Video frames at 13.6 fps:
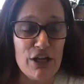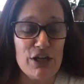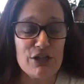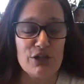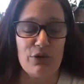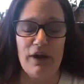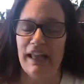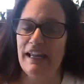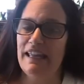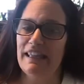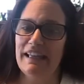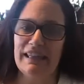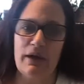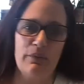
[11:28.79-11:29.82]
So
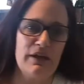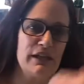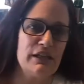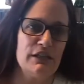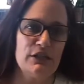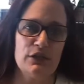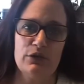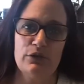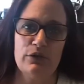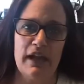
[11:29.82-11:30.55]
anything that we can do,